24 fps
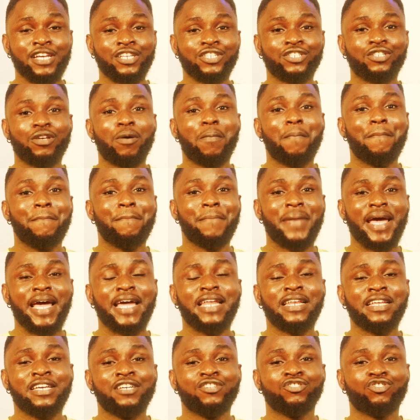So
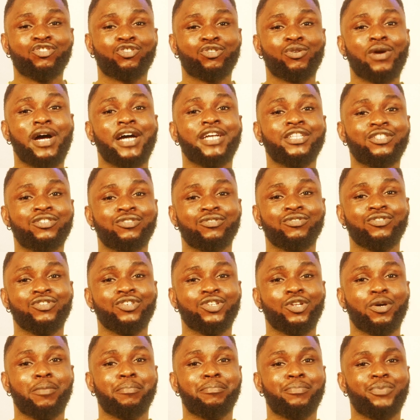men try to,
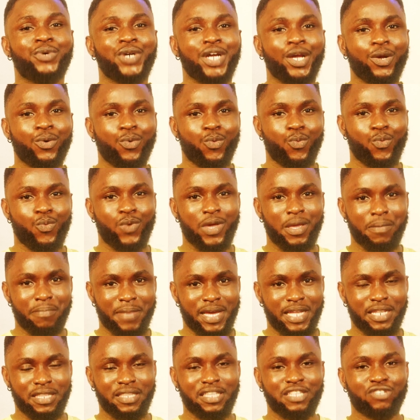you know, break
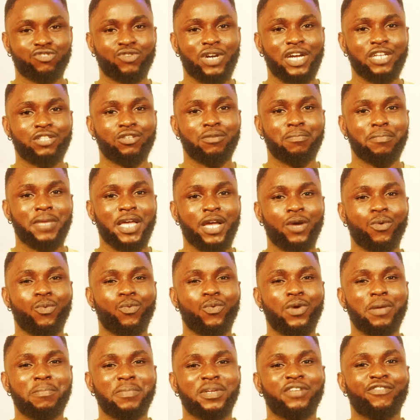women. They try to make
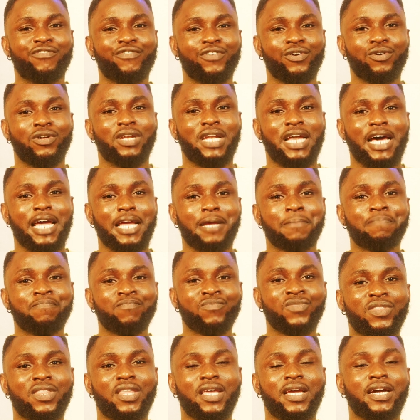women feel like
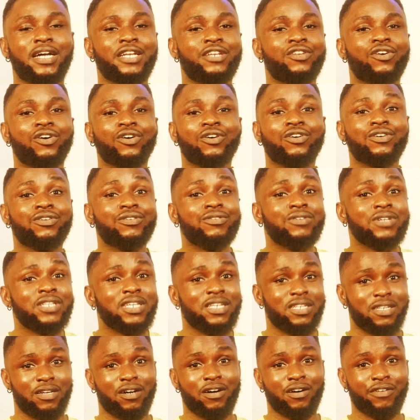they are not good
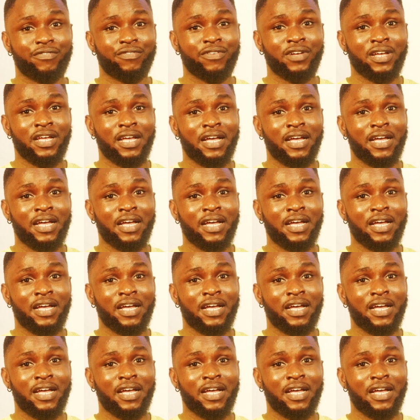enough.